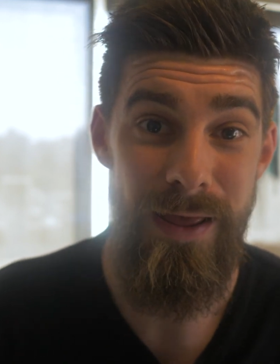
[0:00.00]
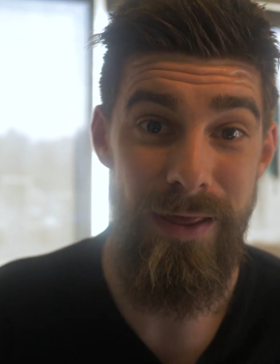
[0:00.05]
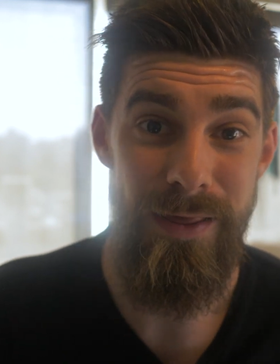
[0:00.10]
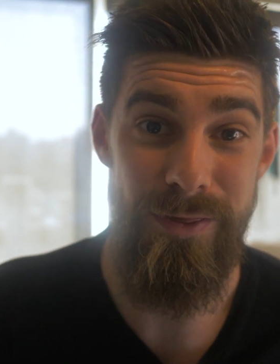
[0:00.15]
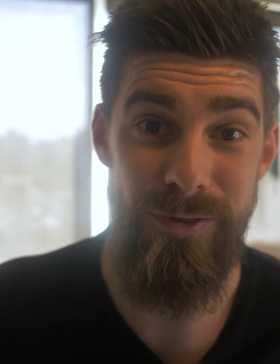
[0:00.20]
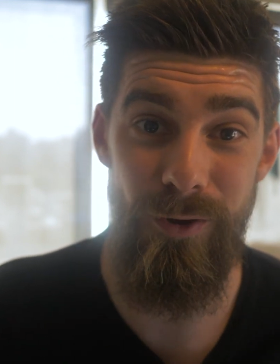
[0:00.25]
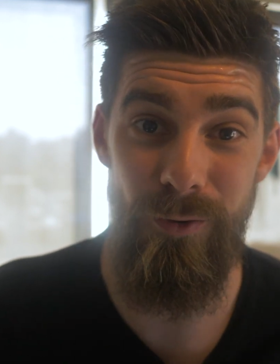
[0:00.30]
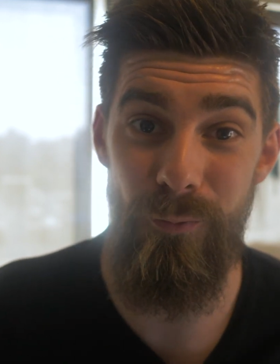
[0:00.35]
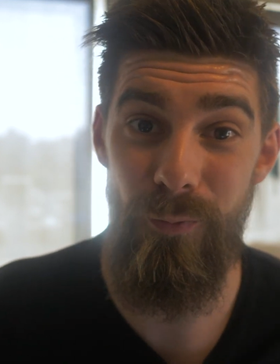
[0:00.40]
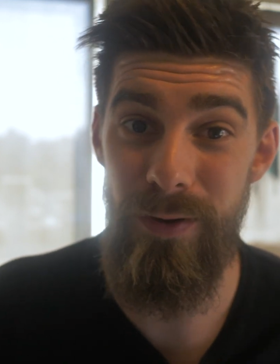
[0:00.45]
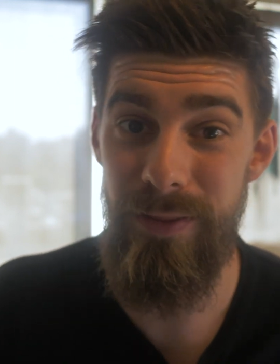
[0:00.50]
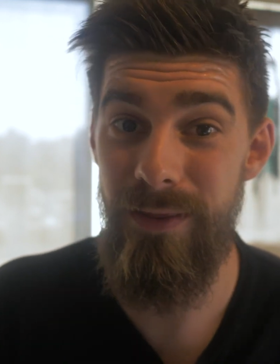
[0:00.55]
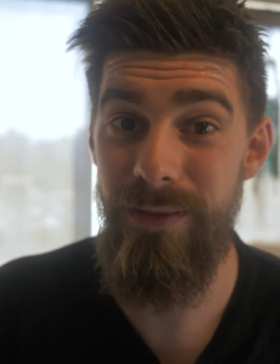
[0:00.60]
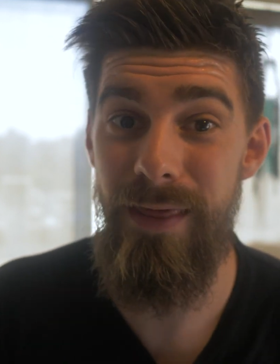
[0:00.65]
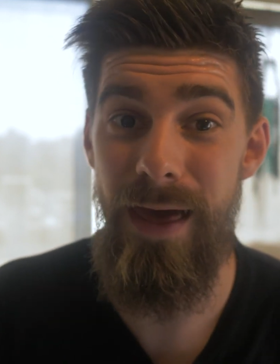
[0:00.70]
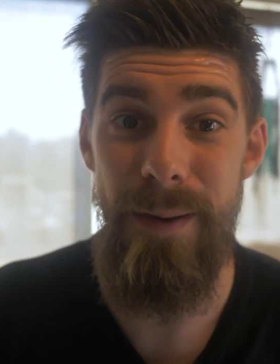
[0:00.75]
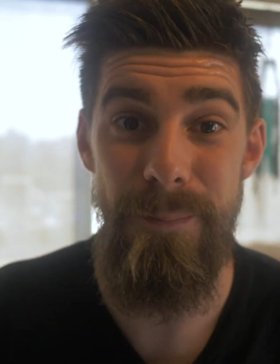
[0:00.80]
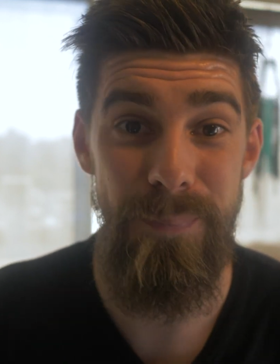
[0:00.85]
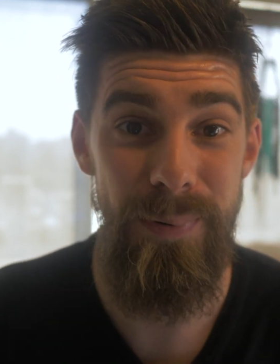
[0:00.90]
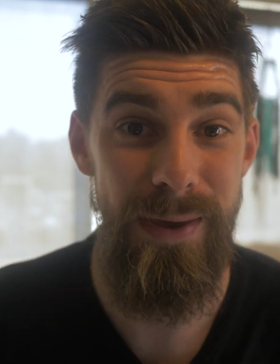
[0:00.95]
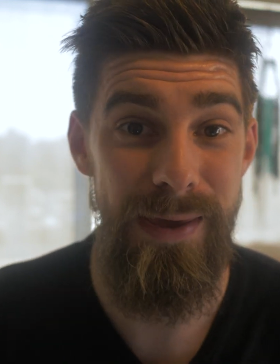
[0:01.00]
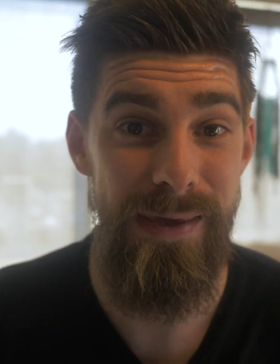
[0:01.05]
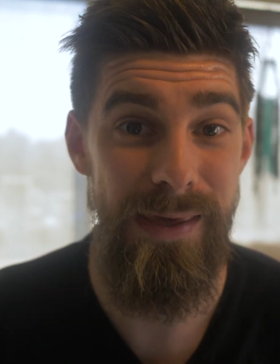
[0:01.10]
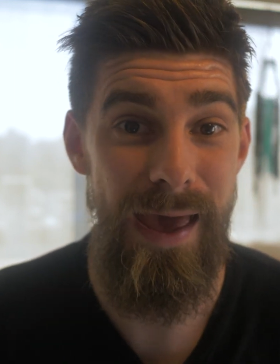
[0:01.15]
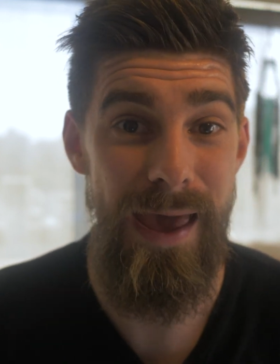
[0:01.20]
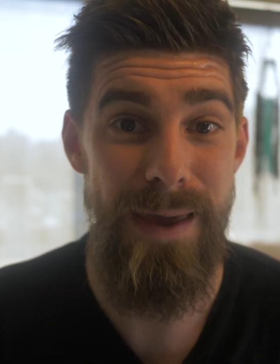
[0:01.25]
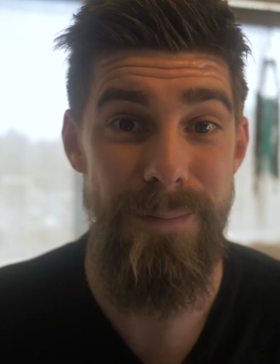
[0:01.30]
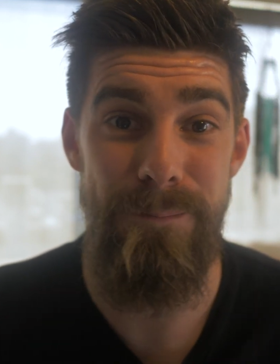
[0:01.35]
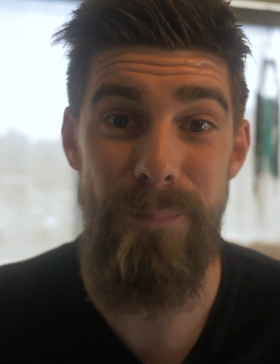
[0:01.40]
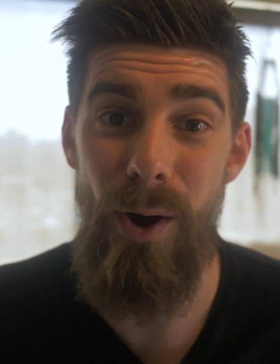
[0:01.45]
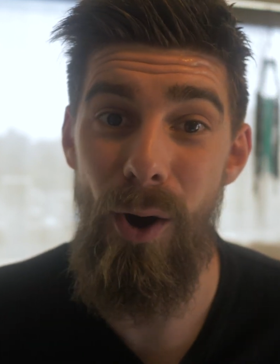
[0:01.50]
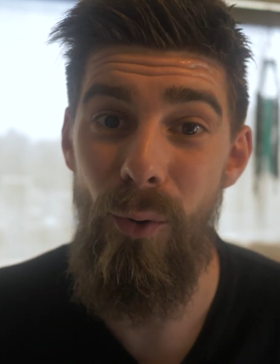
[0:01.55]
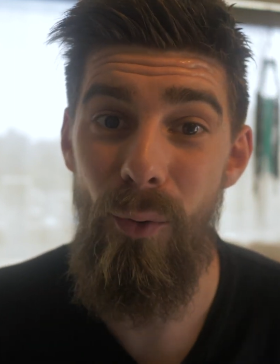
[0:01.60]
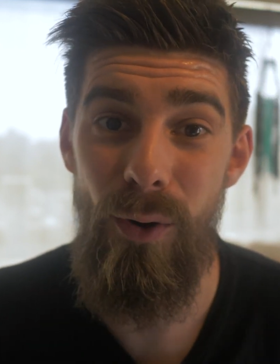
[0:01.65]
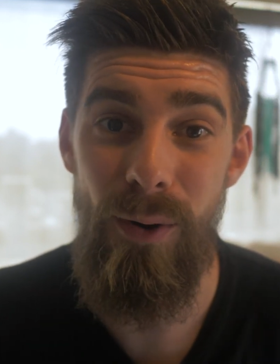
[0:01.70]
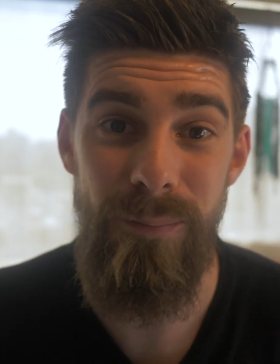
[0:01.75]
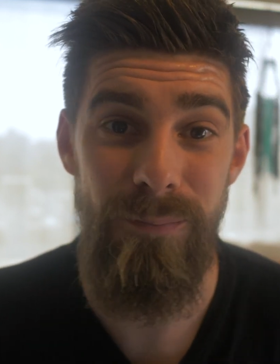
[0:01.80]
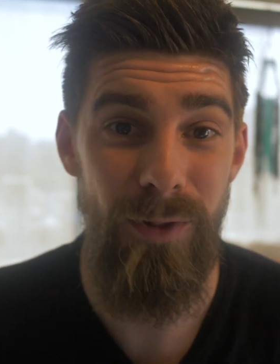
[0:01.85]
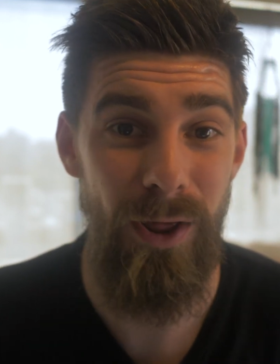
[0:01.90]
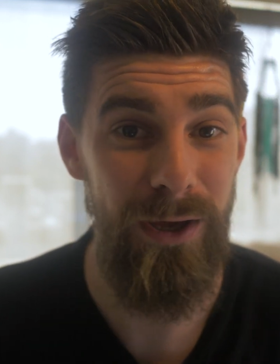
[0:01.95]
So whether that be a
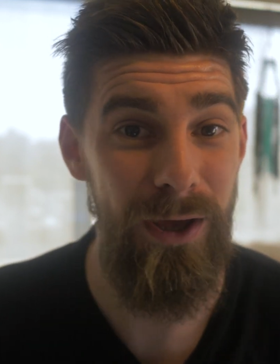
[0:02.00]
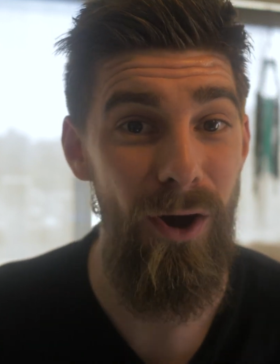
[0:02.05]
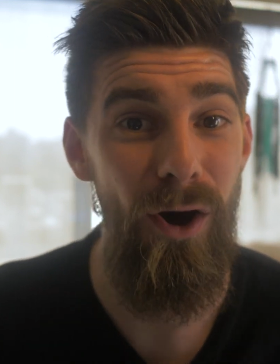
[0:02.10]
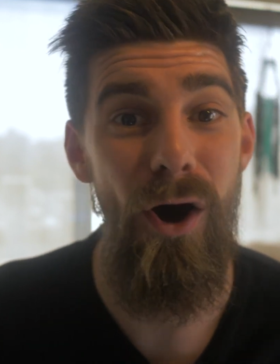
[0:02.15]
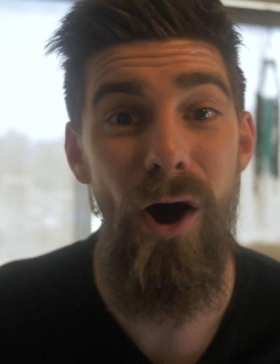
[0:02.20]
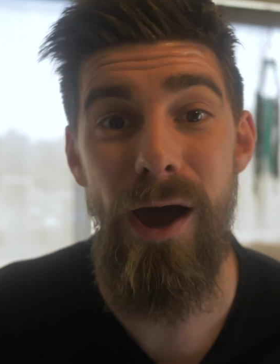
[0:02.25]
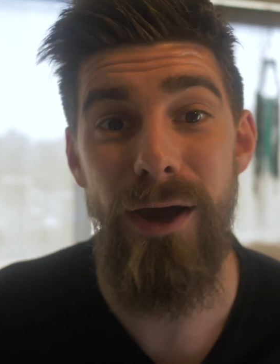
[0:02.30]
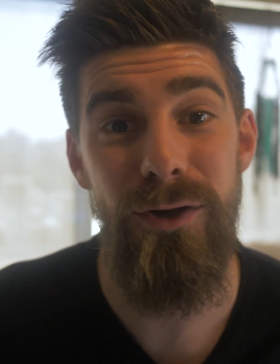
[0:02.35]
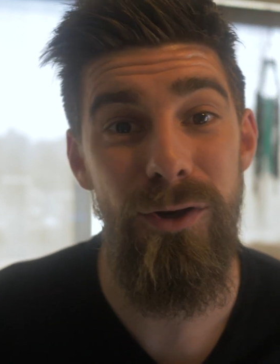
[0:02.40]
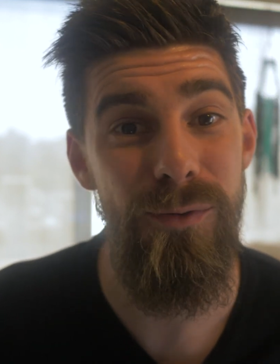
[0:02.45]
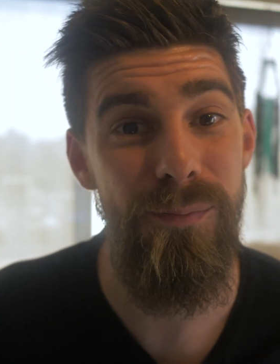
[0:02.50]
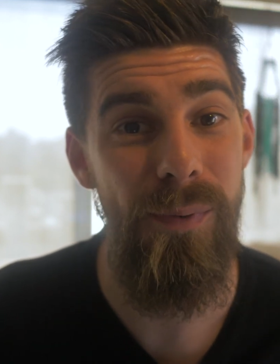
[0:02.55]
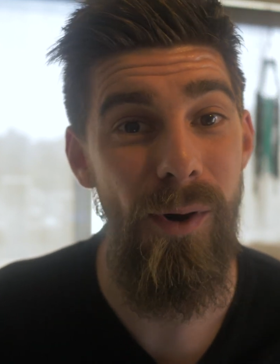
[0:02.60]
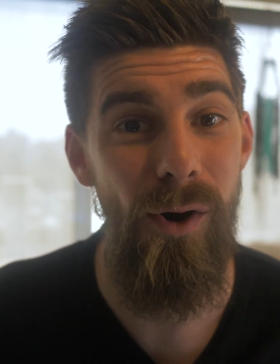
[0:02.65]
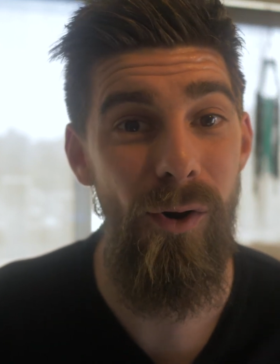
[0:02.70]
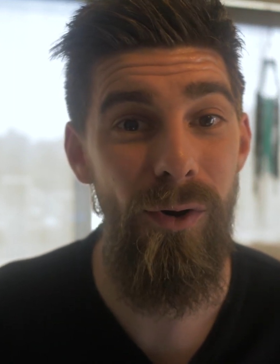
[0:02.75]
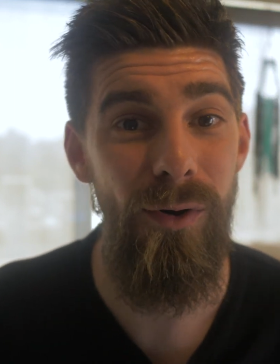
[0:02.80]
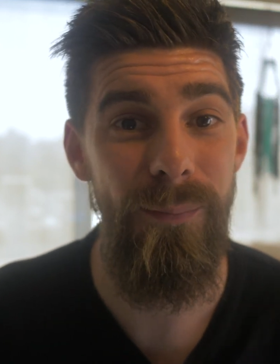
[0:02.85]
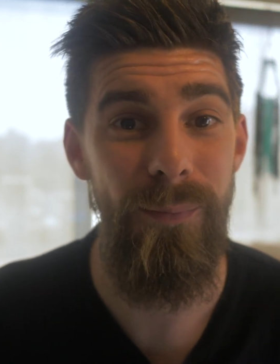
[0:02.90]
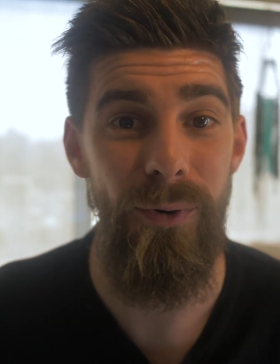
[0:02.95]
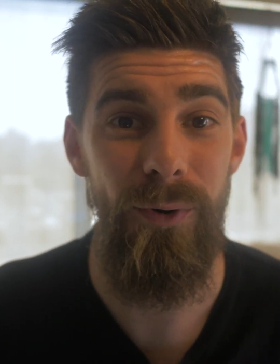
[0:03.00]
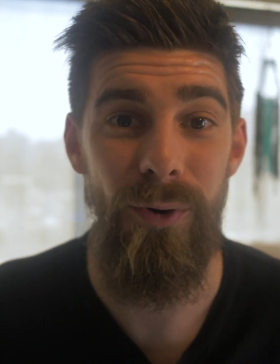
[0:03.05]
poem, like a haiku poem,